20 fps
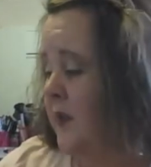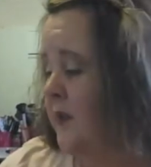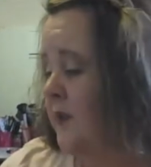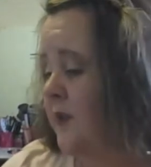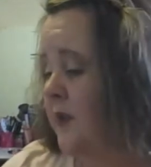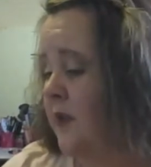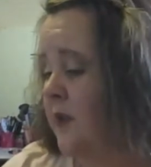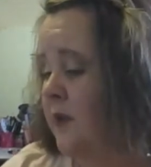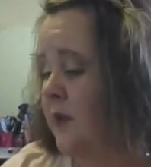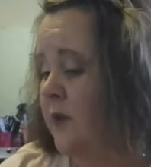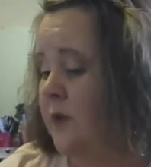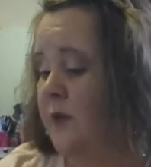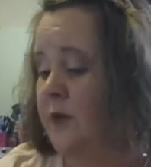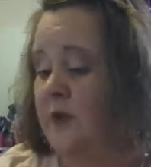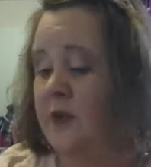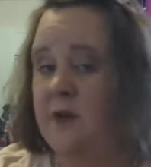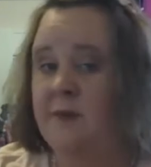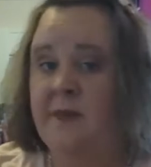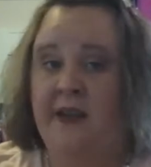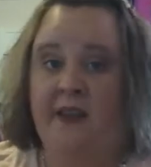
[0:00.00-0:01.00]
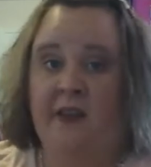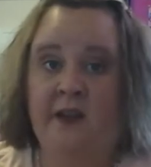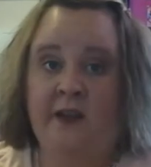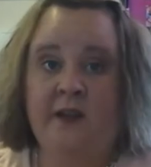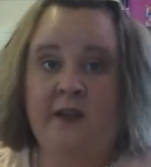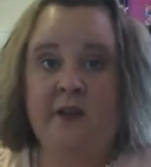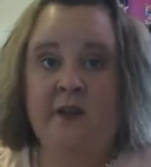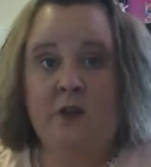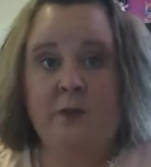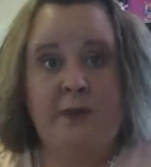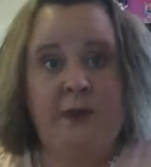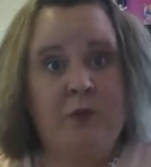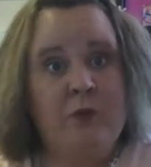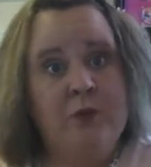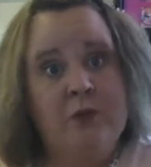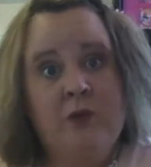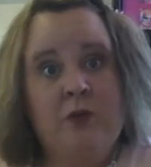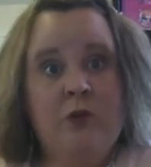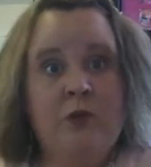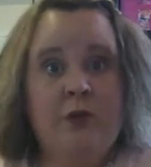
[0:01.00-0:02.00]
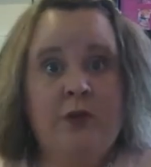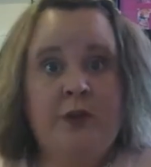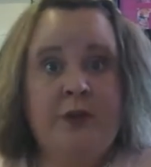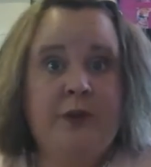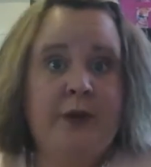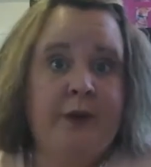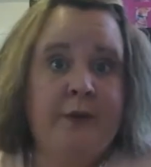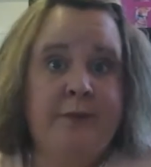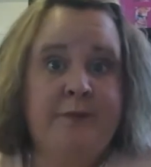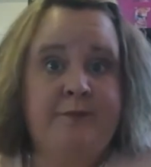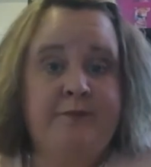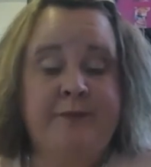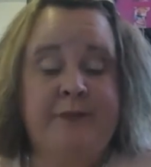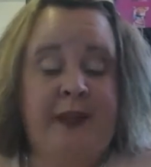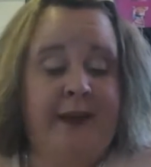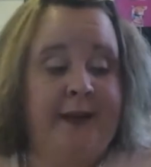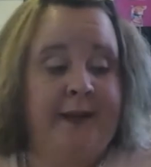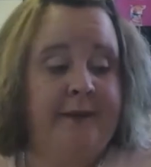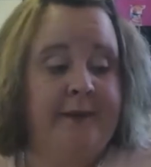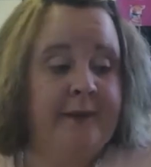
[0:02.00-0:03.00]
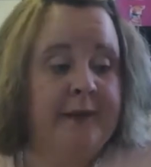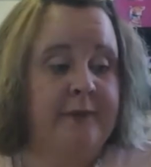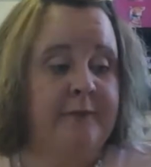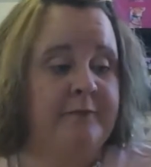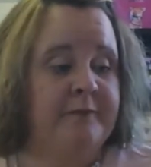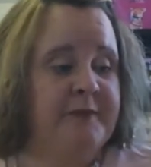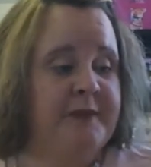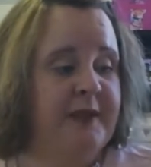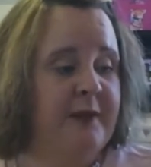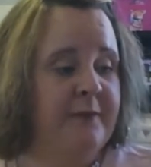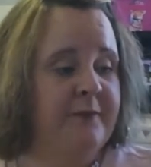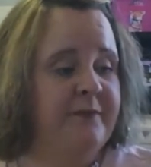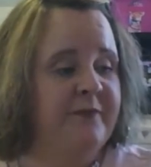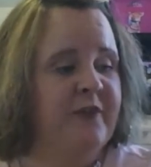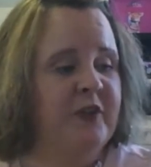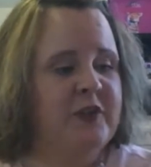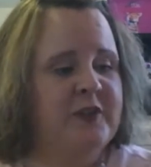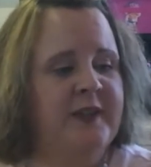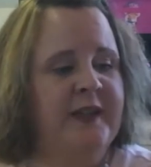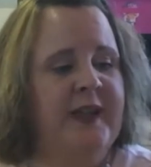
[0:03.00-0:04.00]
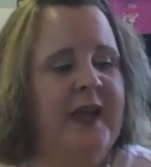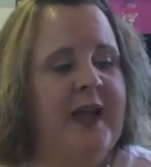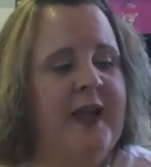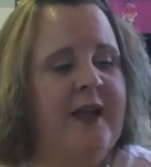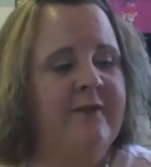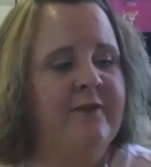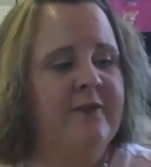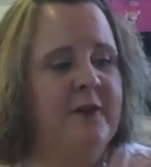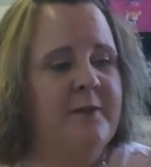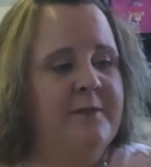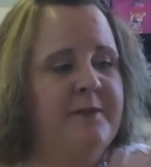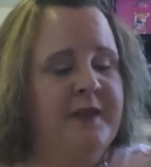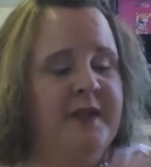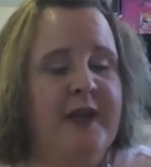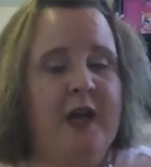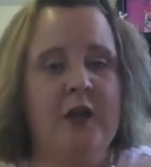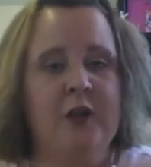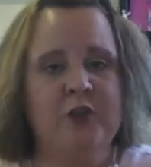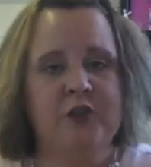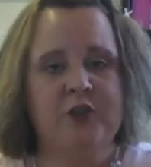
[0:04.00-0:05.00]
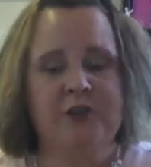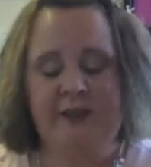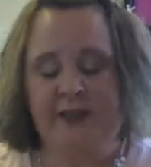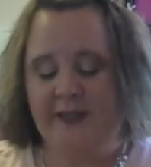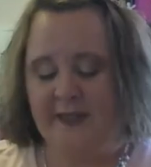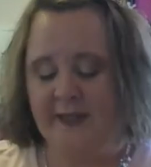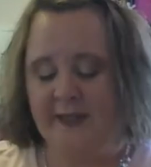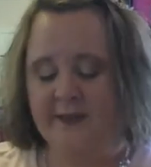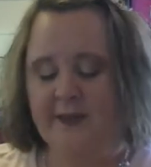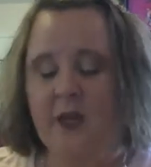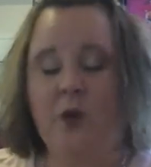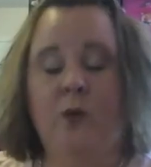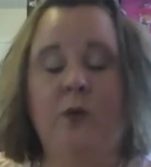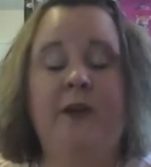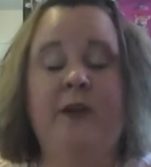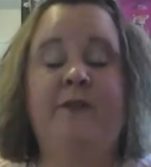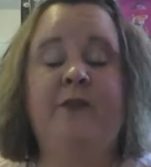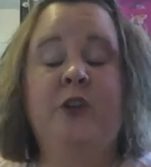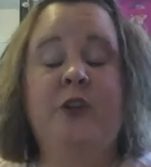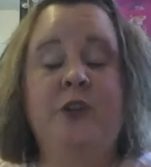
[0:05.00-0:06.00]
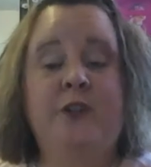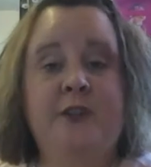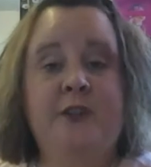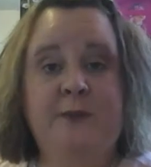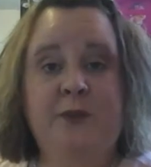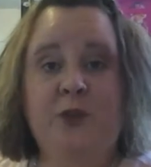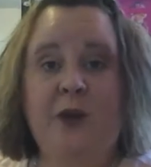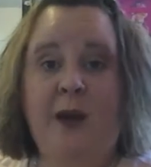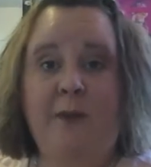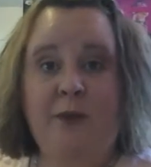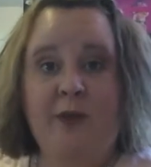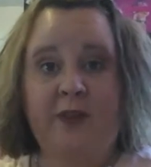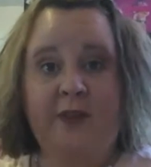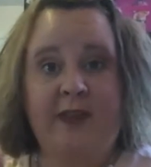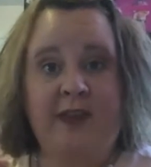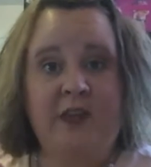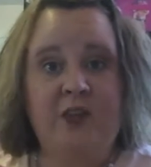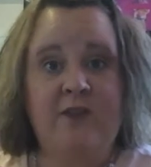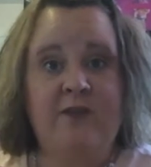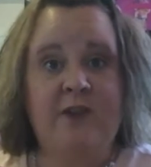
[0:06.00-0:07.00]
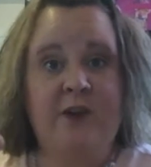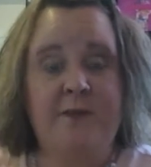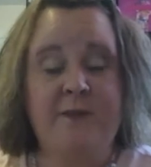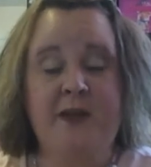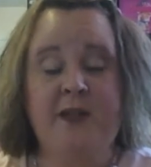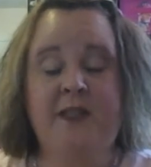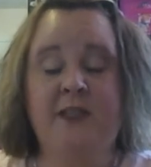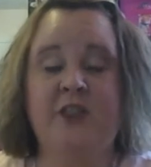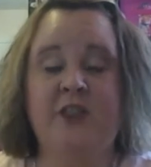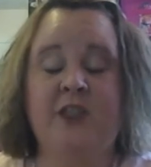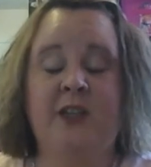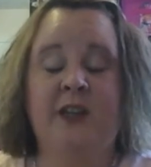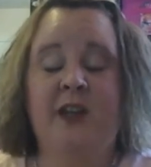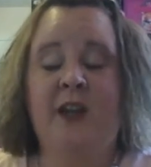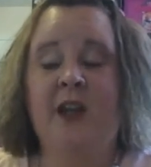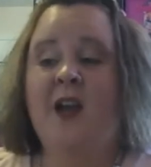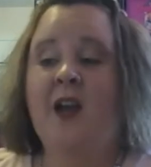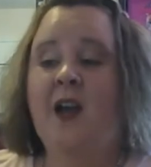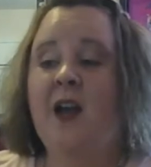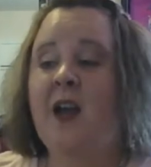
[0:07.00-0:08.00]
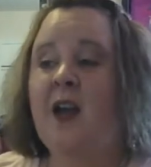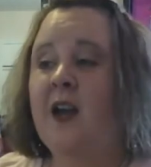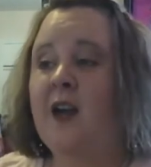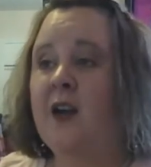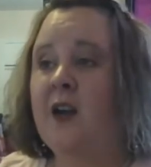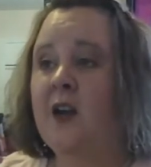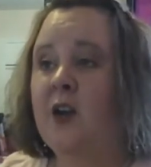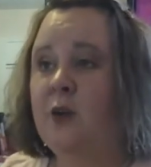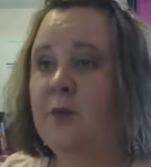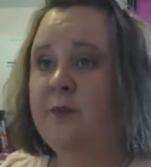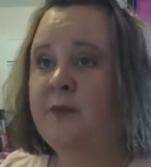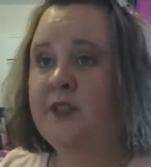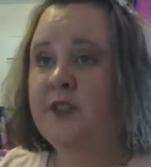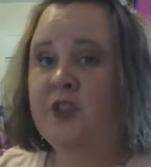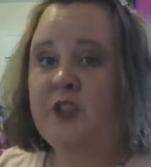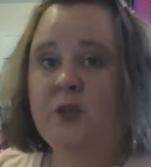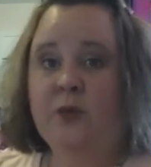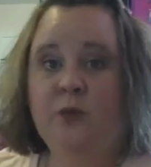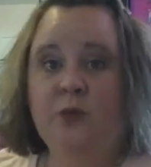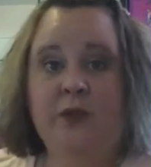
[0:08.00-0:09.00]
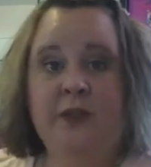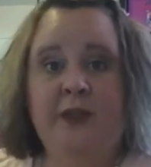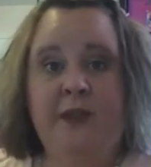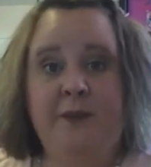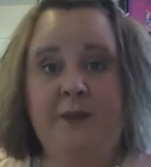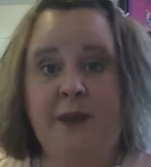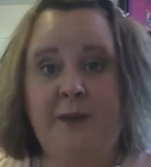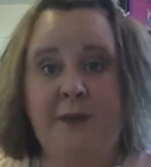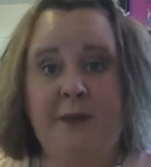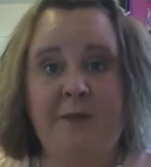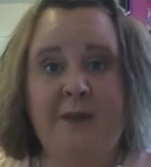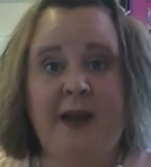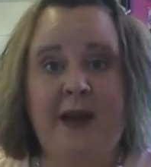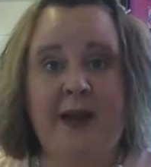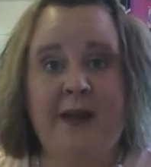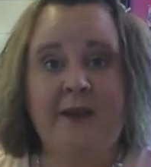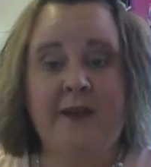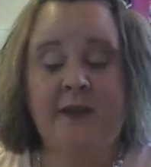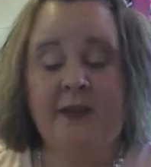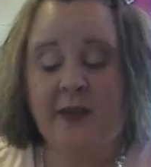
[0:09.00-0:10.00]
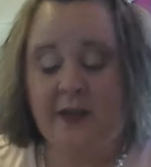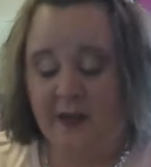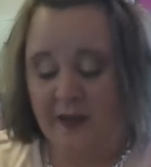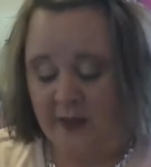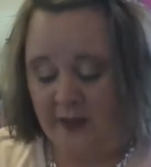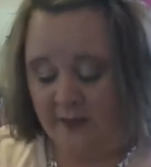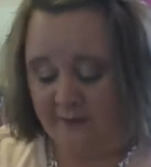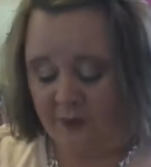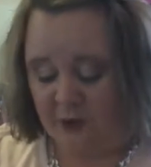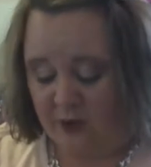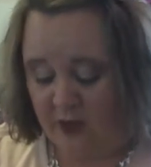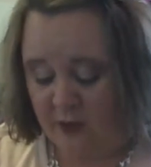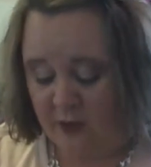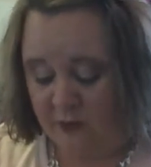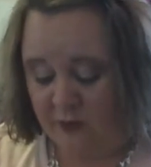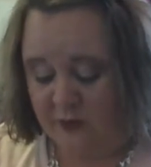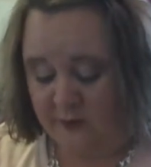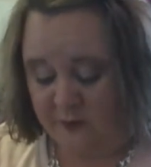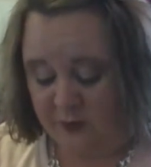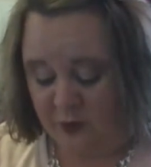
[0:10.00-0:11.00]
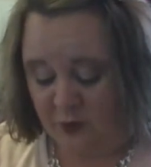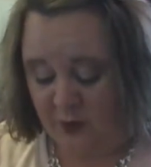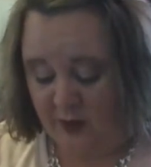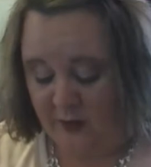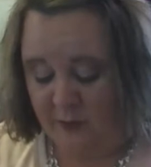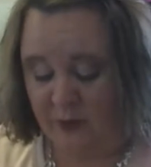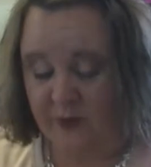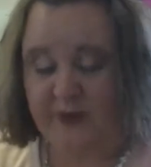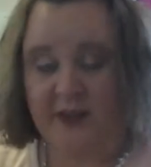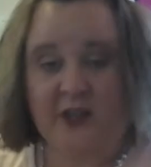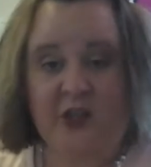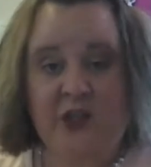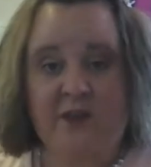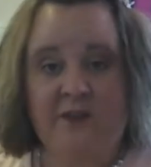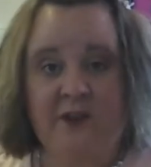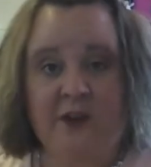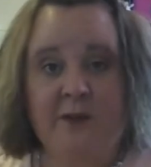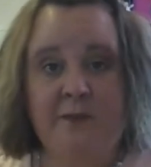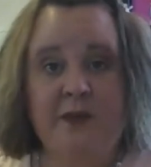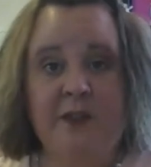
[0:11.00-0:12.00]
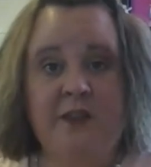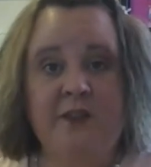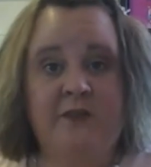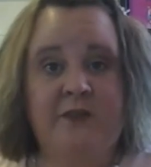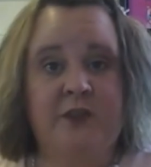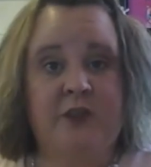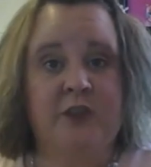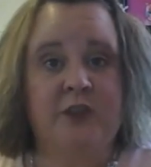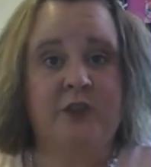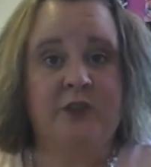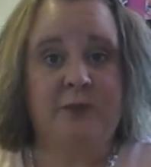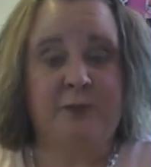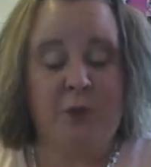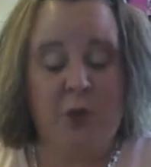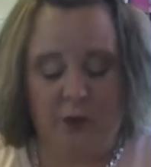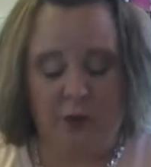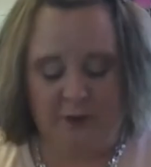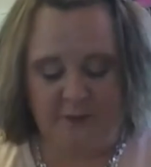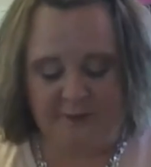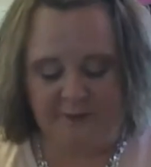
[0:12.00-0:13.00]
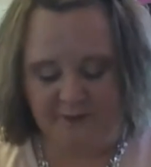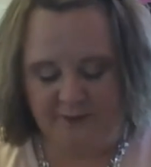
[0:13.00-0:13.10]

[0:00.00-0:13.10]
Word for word: so you may like it and you may want to order your own. I don't know. So first thing I have from the Dollar Tree is, oh, if you're a new subscriber, thank you very much. I hope that you will keep coming back. If you're an old subscriber, thank you very much for your support.